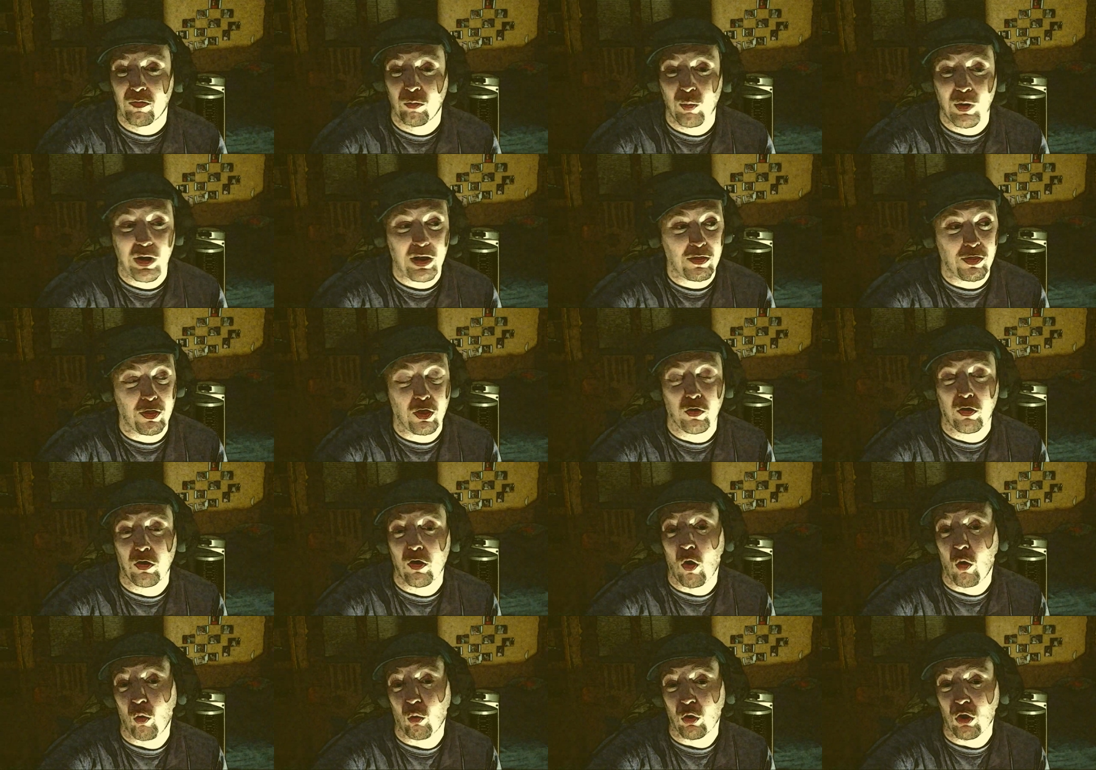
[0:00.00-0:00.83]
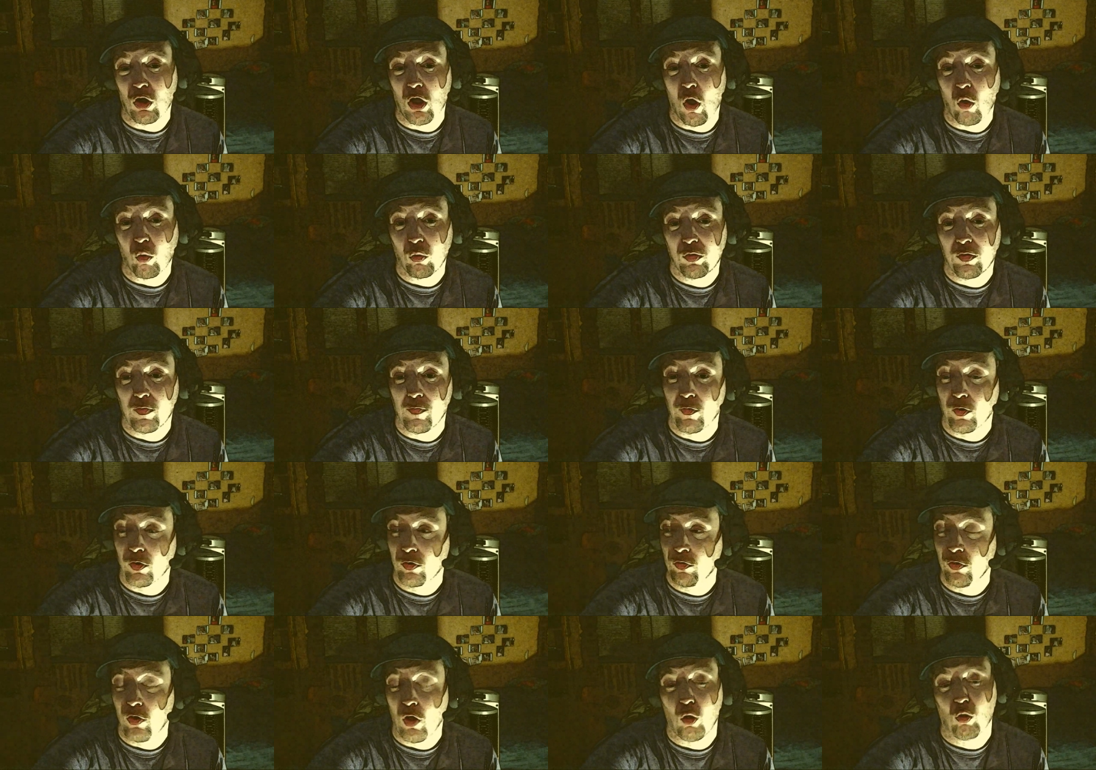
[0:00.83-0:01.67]
where the whole ghost
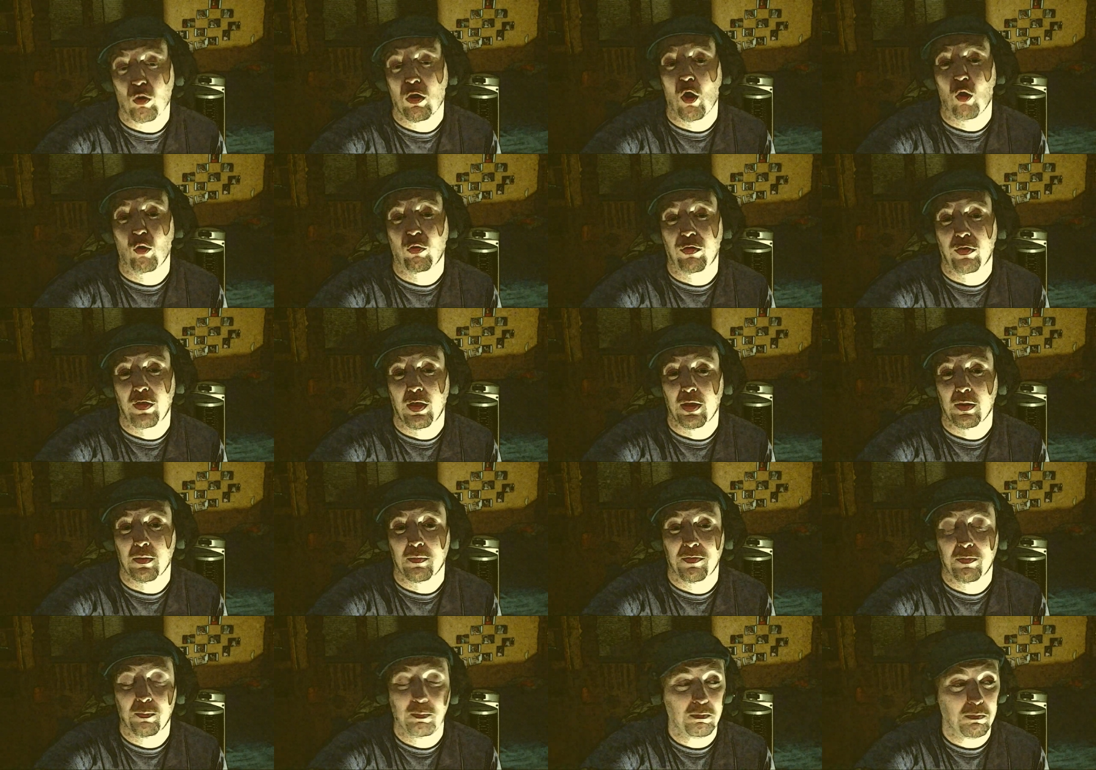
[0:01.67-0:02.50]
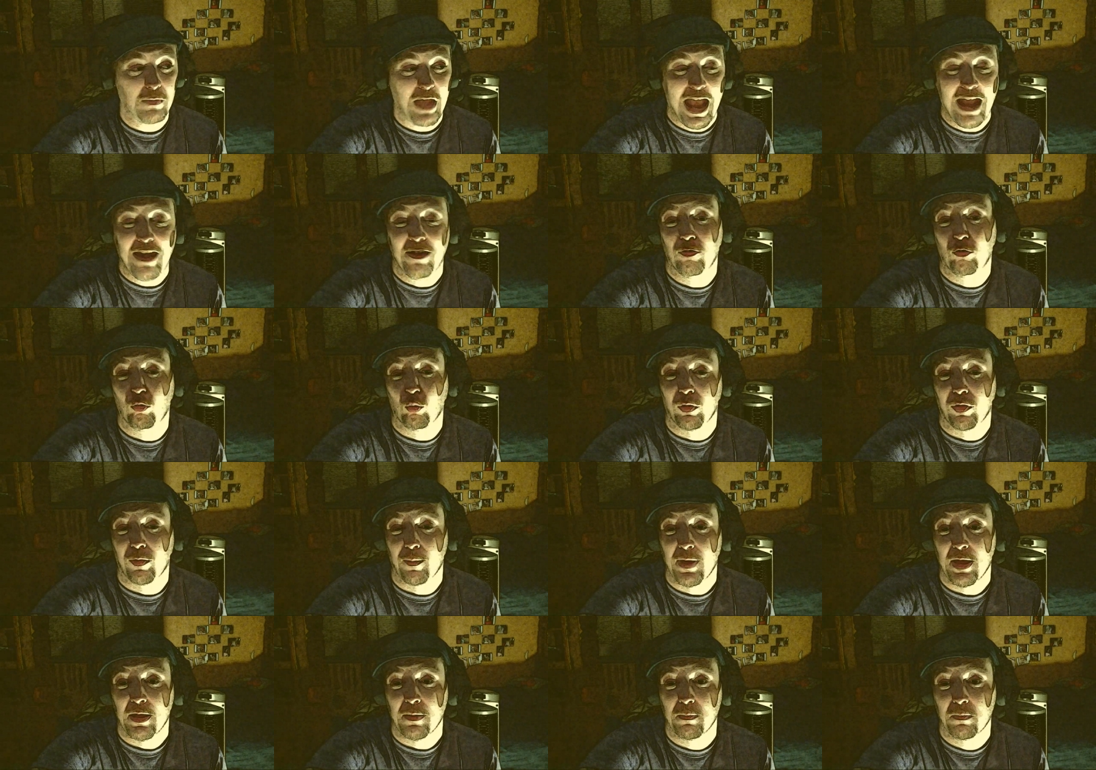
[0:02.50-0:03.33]
versus no ghost thing ends with
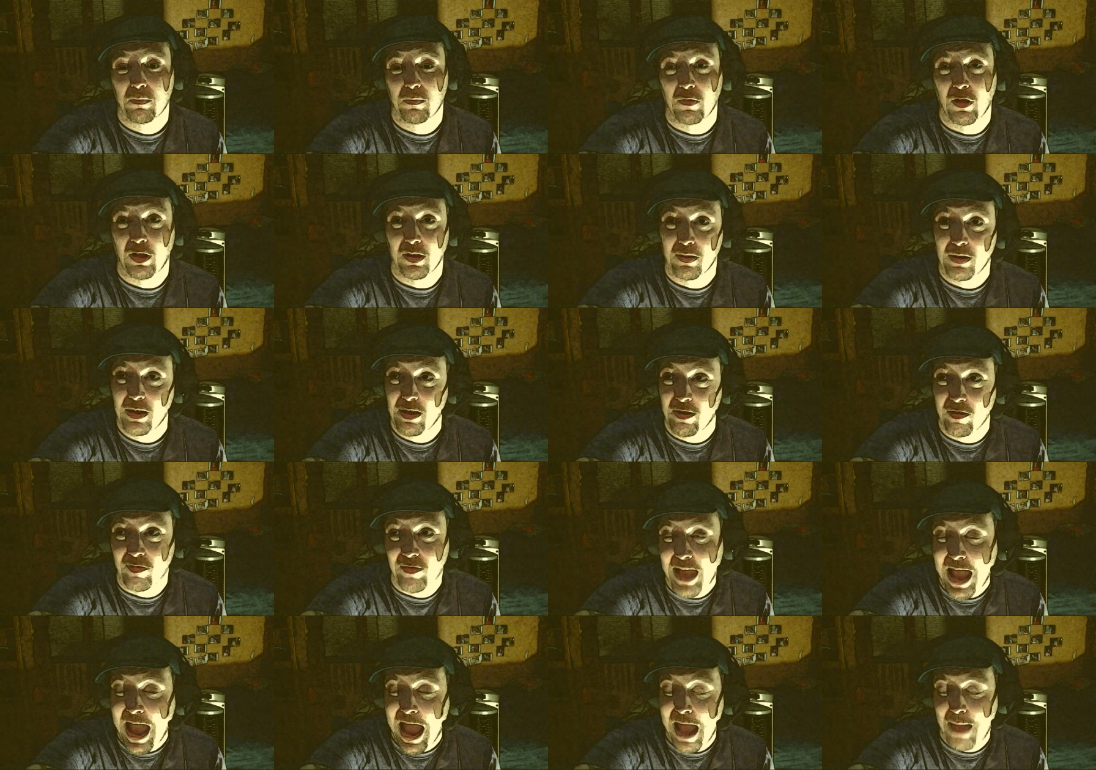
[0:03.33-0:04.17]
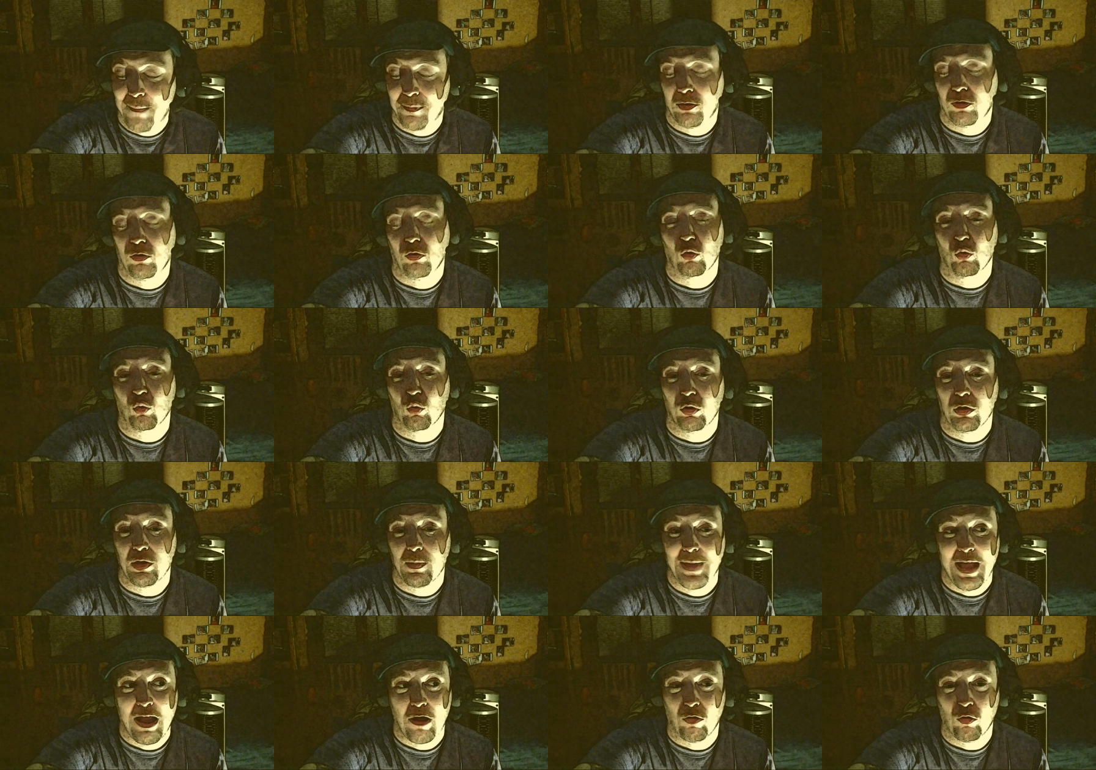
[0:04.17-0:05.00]
me. Like, there's absolutely
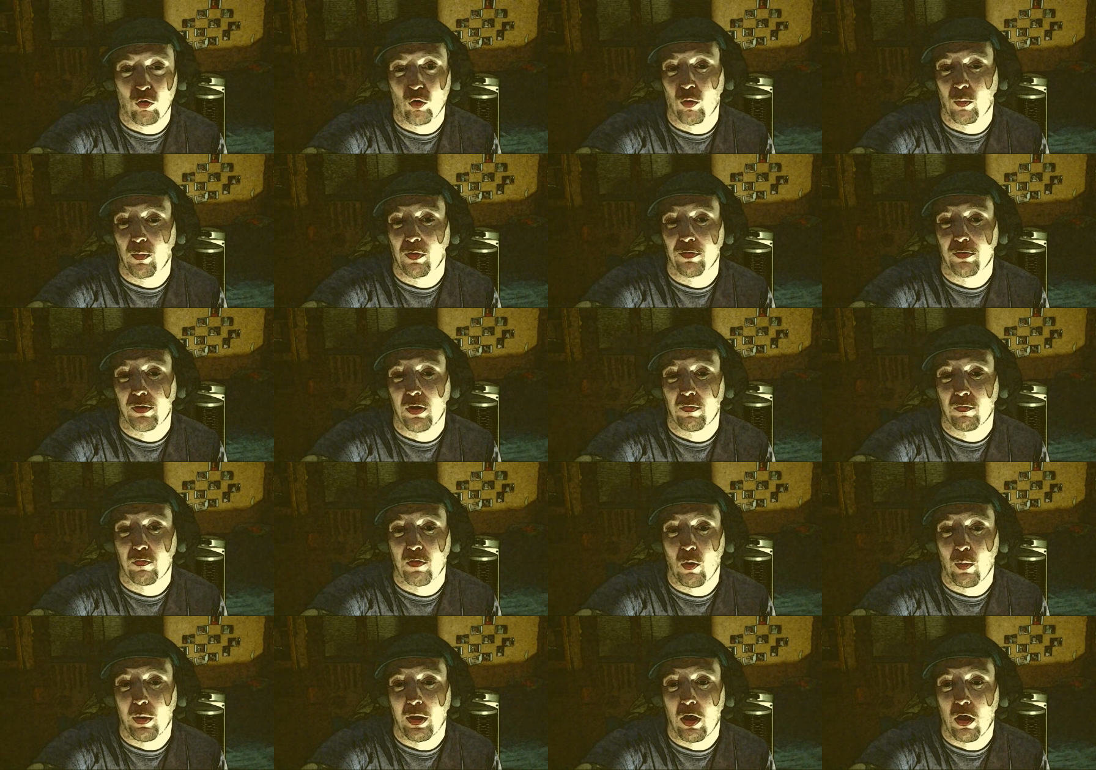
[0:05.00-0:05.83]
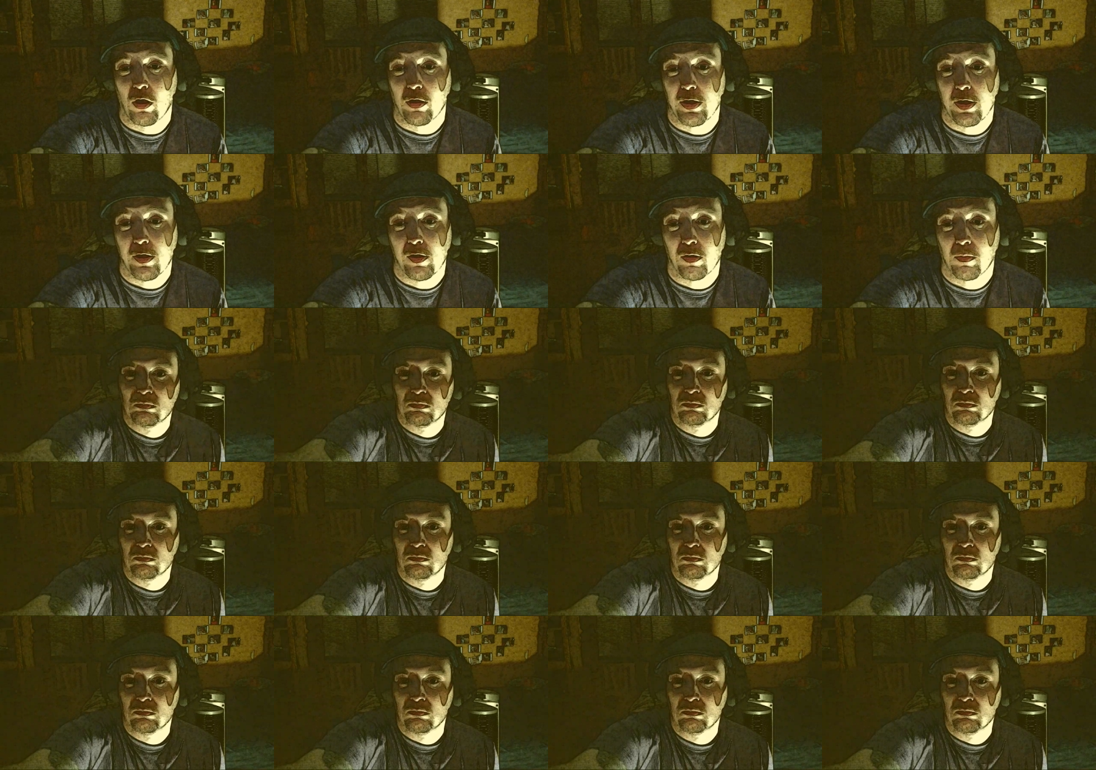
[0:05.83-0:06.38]
paranormal stuff going on here.